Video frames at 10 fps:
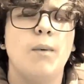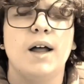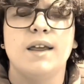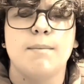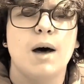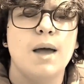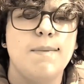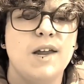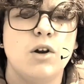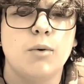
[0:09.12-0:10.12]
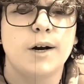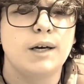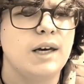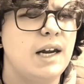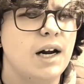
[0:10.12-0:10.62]
they might be nowhere
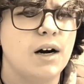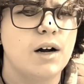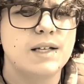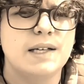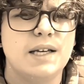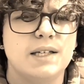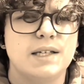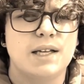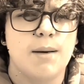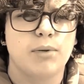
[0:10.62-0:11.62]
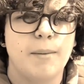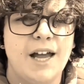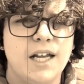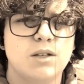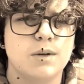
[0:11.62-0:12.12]
near as easy to
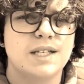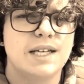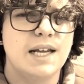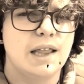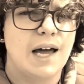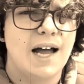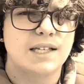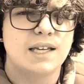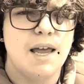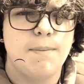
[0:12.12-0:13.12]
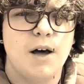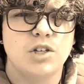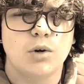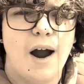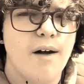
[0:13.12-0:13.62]
implement into a city landscape as
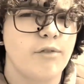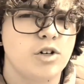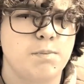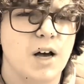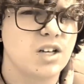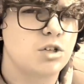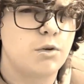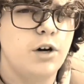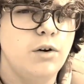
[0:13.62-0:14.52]
your average bus route,